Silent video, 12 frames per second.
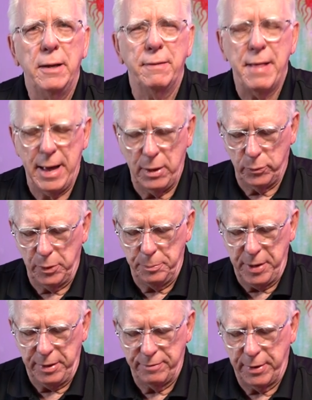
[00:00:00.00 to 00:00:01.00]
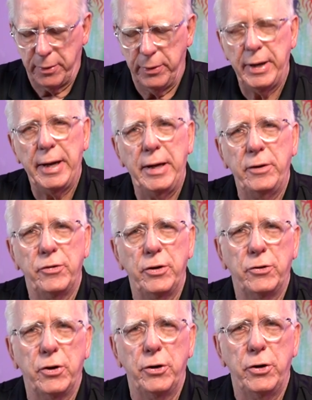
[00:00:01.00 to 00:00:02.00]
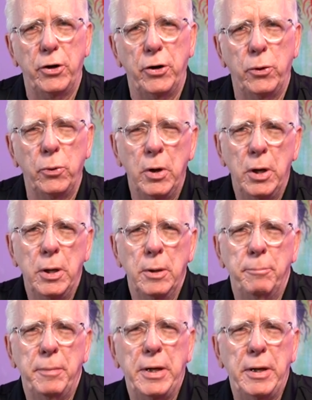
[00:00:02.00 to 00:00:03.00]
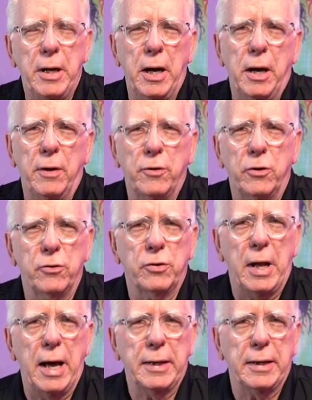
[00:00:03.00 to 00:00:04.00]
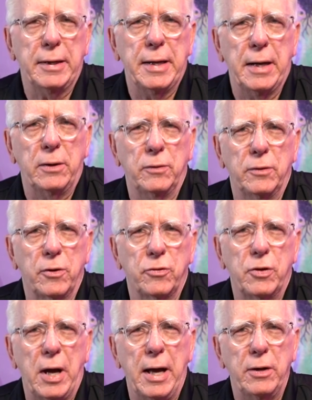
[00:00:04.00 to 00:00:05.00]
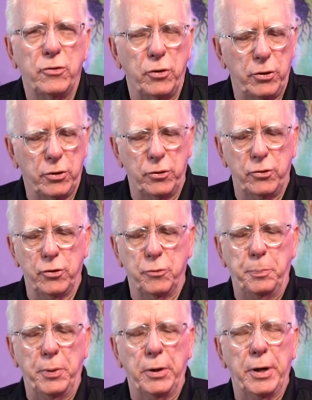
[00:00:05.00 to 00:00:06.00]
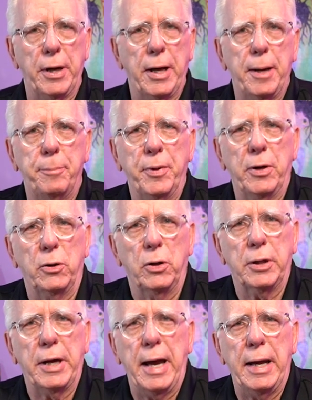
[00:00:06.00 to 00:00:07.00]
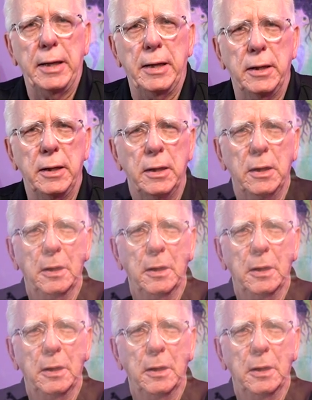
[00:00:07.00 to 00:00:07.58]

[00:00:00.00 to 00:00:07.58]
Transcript: That would be very easy to do. Many others like it down on the side, so you could just pull it up and look at it.